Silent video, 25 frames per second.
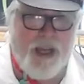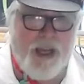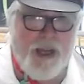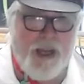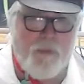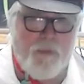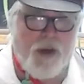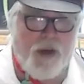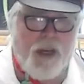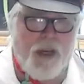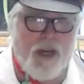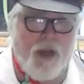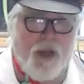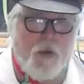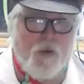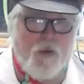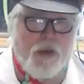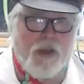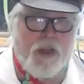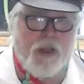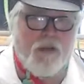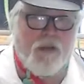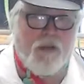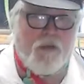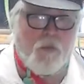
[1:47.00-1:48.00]
I
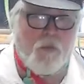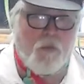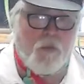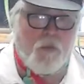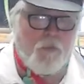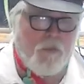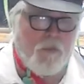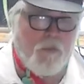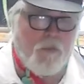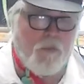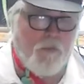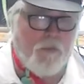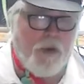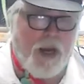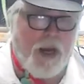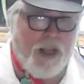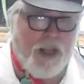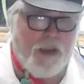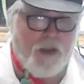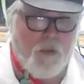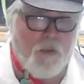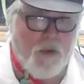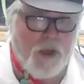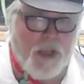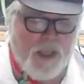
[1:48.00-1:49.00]
wouldn't even
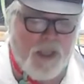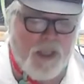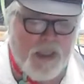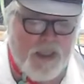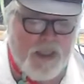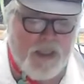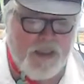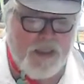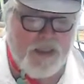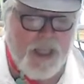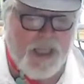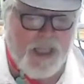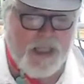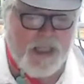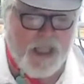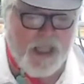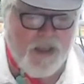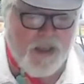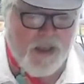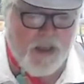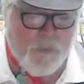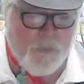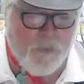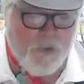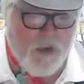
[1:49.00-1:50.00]
bother with. It's not that
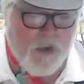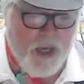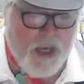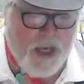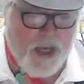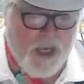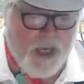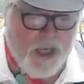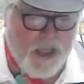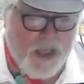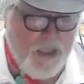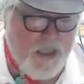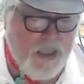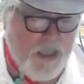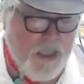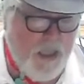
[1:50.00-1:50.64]
good a product.